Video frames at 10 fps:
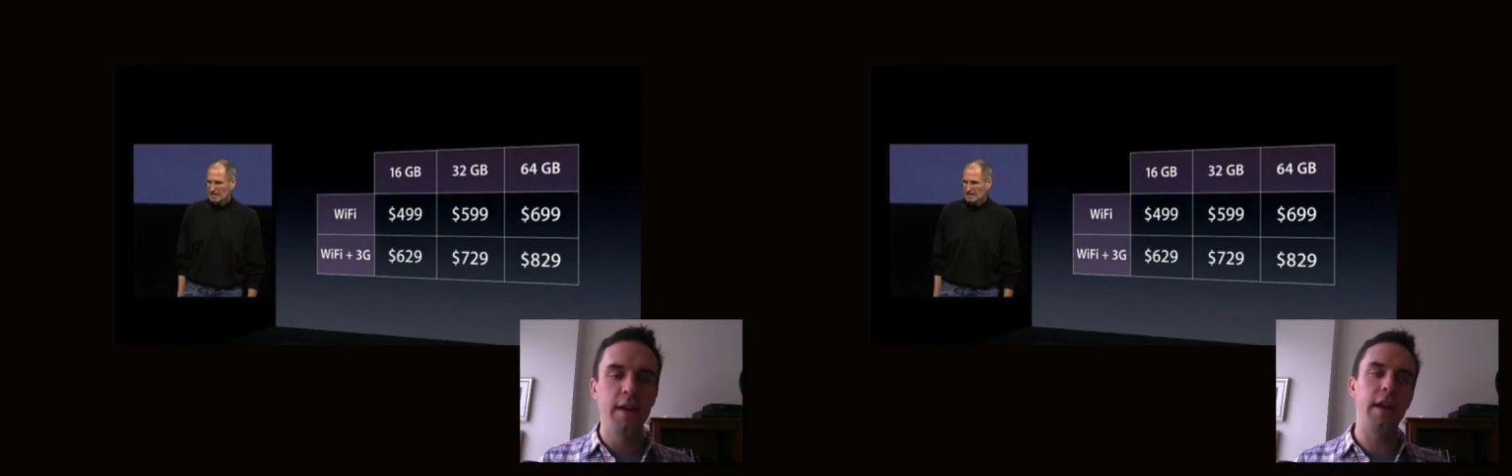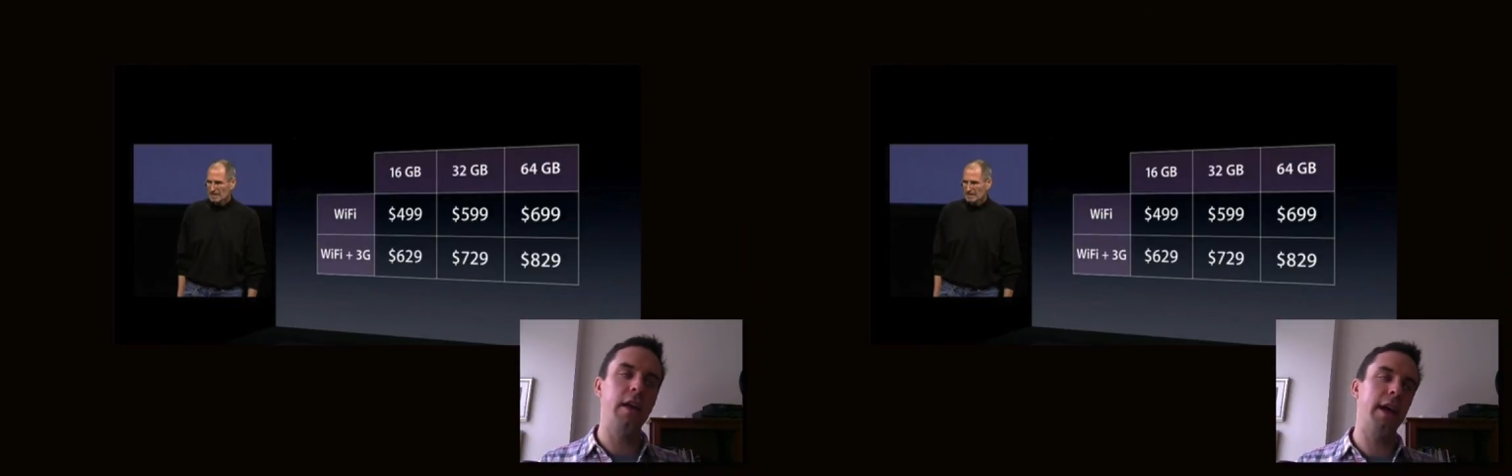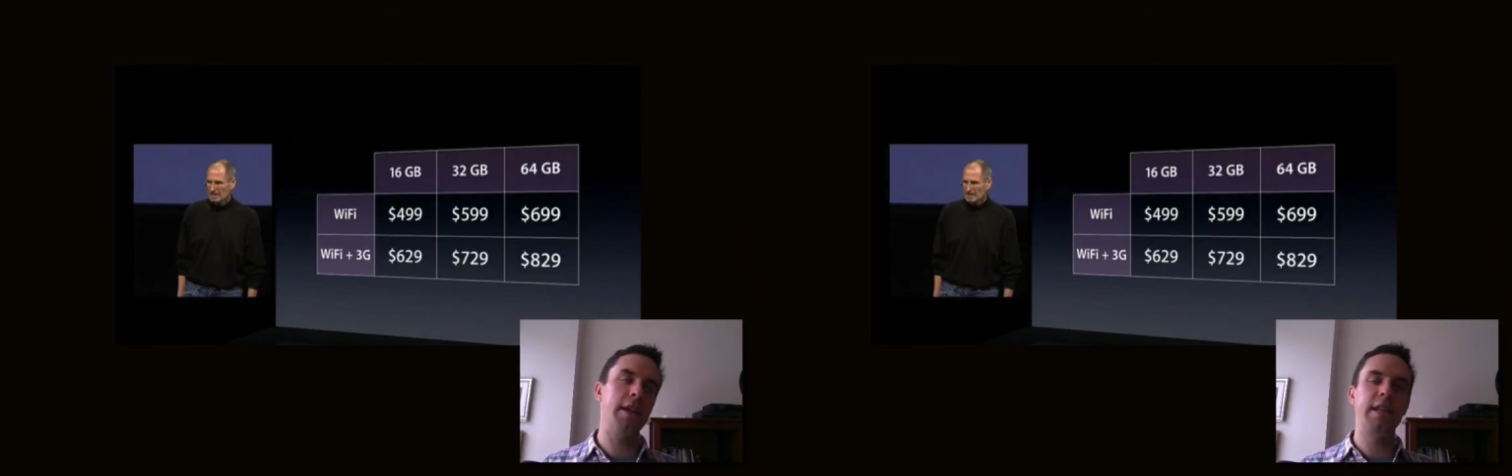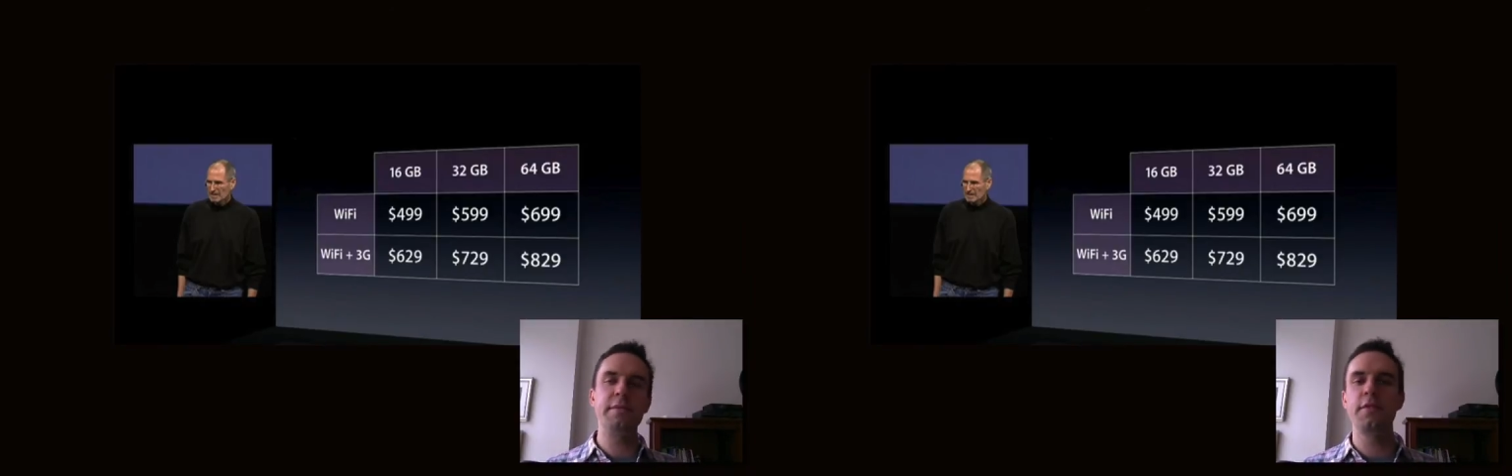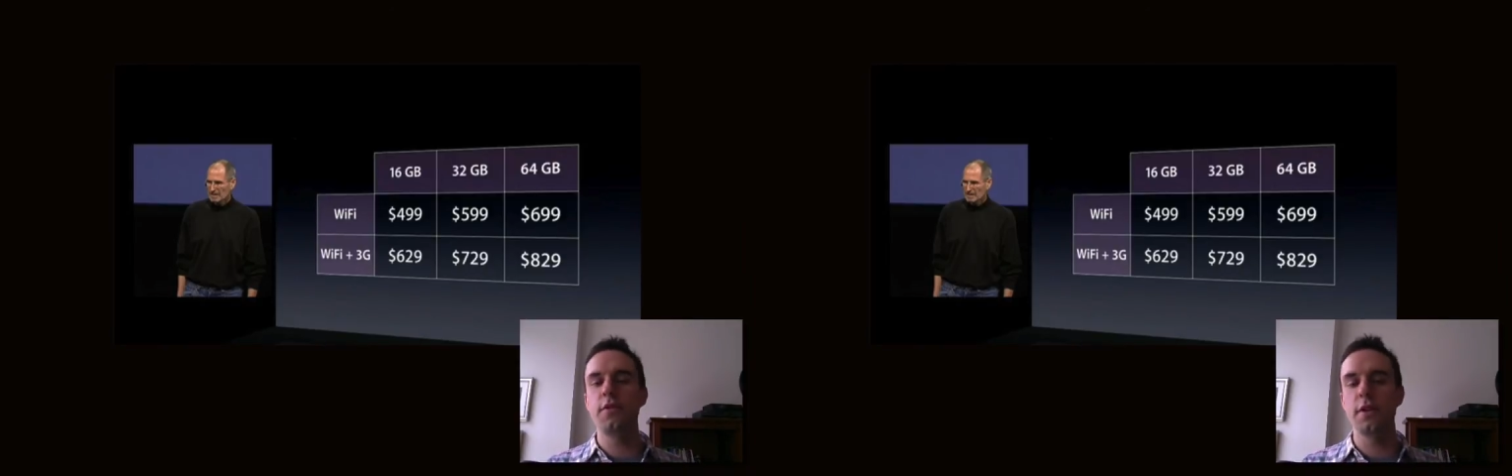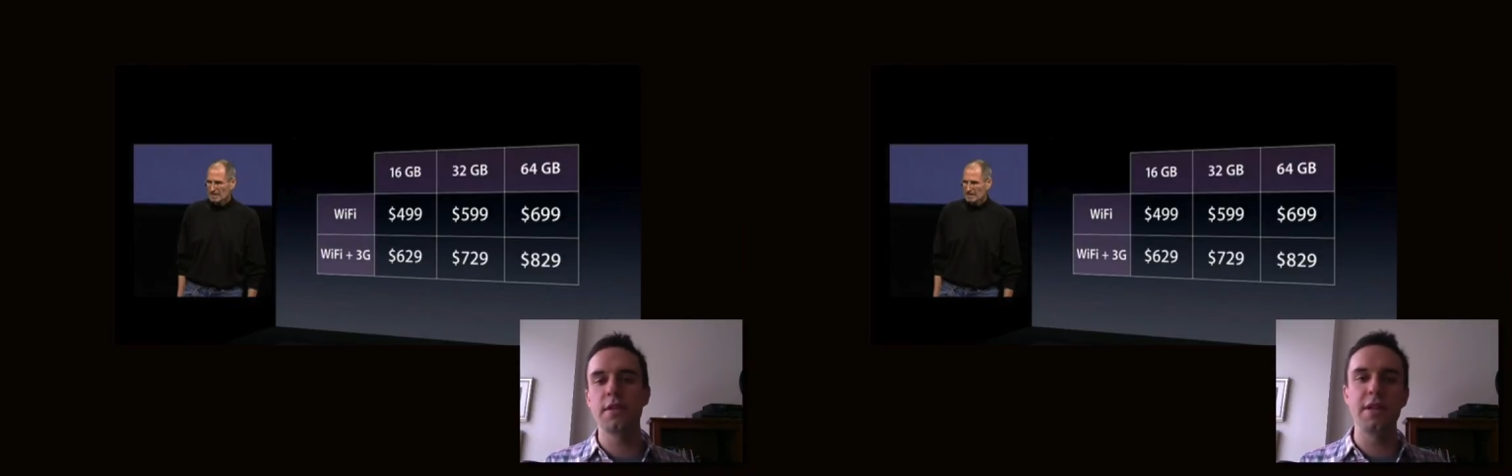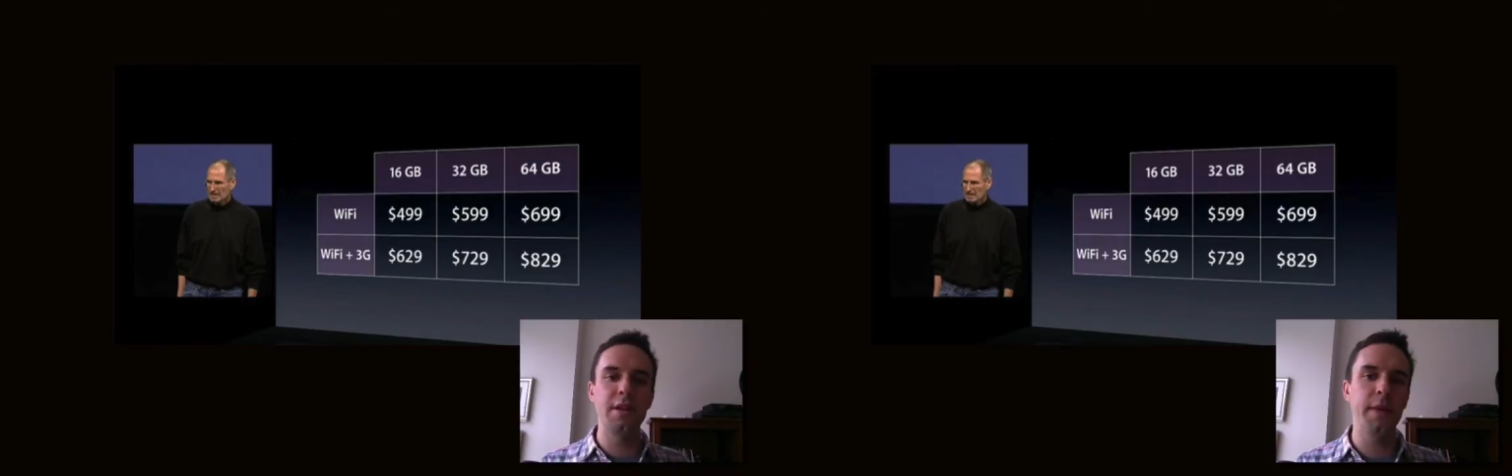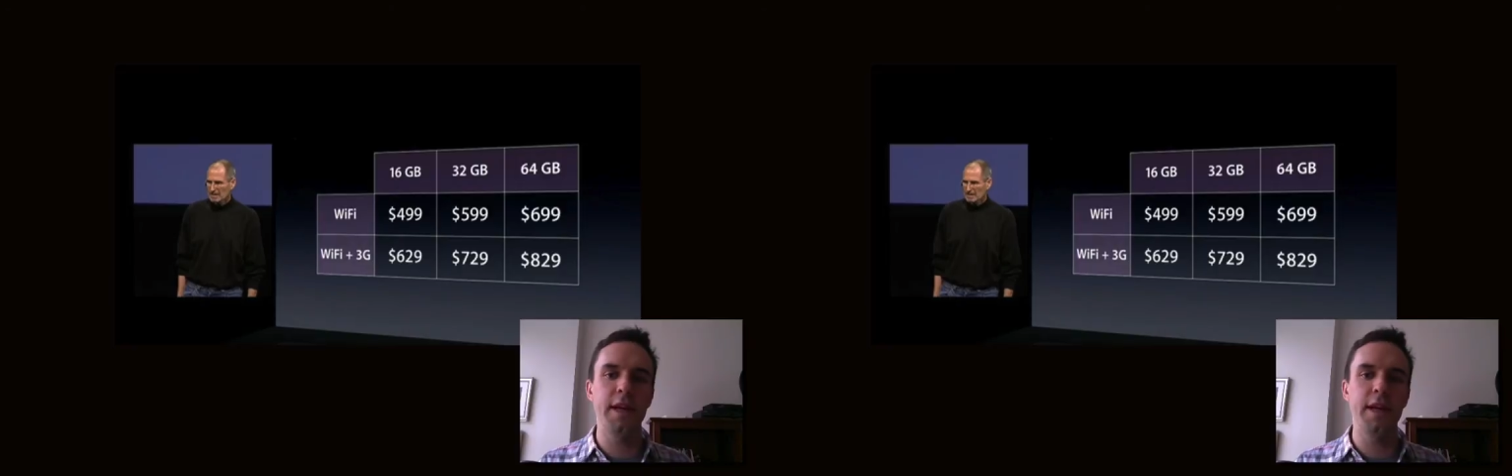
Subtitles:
Now, like I said before, it's a little bit